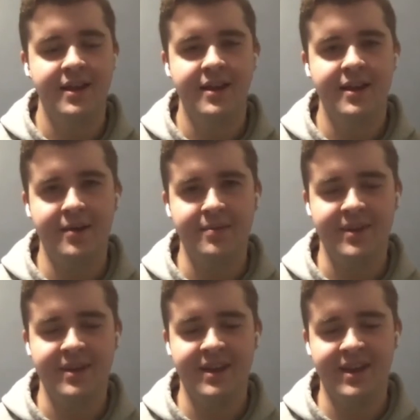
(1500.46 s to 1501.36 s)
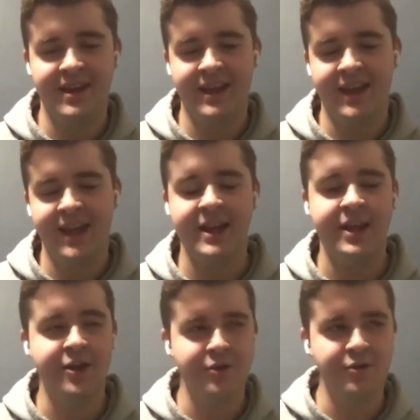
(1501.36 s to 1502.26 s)
um, can
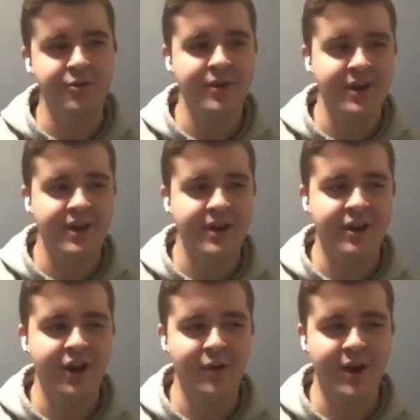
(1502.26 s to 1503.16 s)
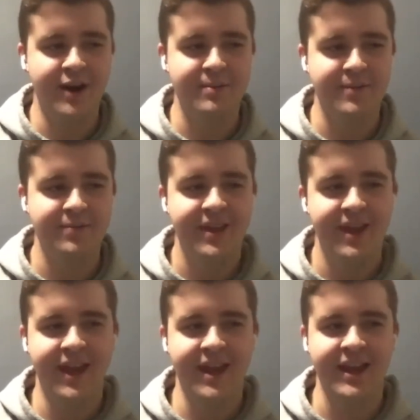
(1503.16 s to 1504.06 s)
you go up
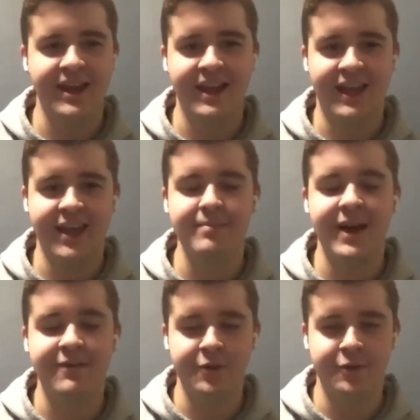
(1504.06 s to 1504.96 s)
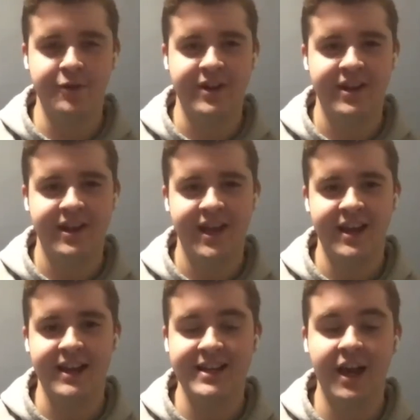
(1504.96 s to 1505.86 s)
and like get my food and
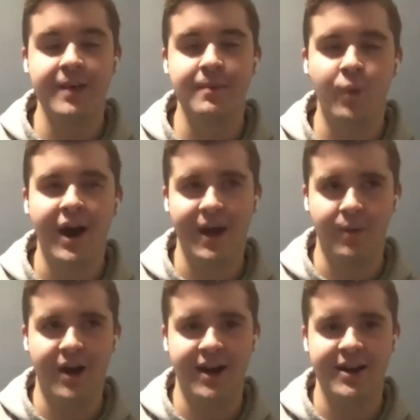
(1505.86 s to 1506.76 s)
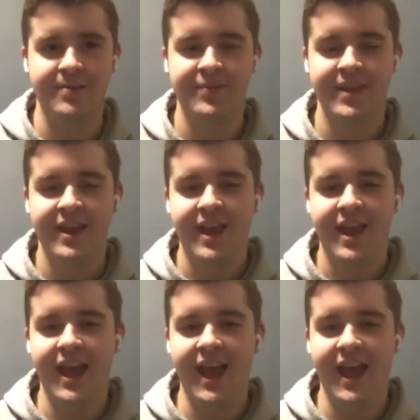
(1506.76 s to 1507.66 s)
like tell them what I want?
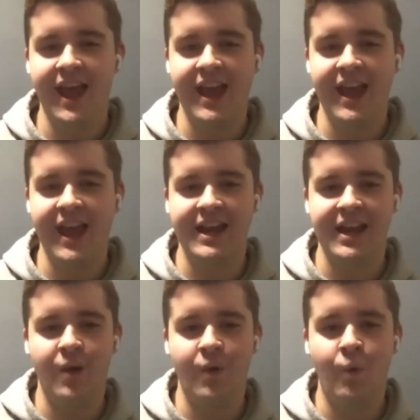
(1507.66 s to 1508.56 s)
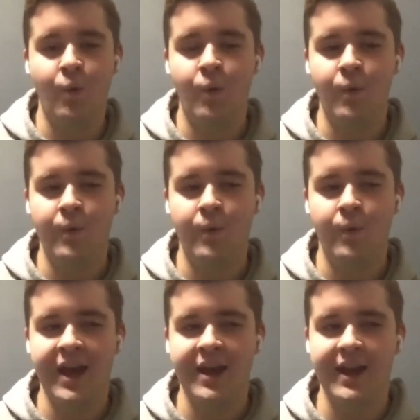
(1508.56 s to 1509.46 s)
And,
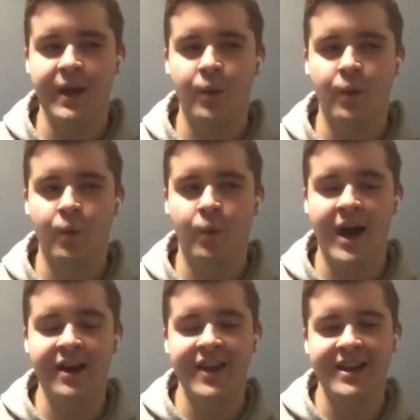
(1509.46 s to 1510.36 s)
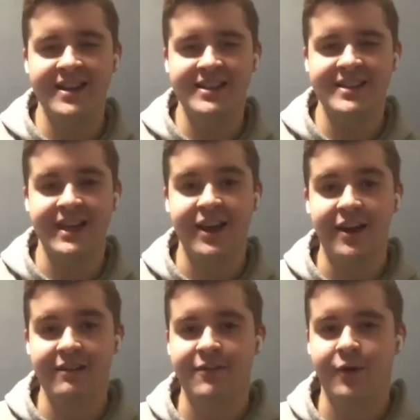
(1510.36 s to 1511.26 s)
and like, while that is like
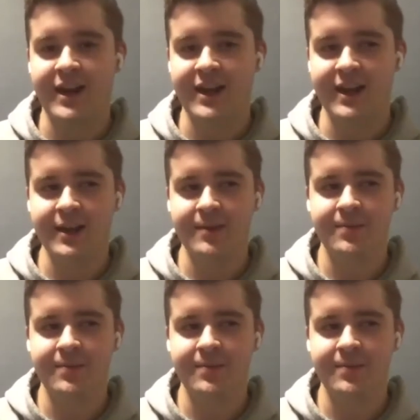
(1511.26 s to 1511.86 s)
avoiding,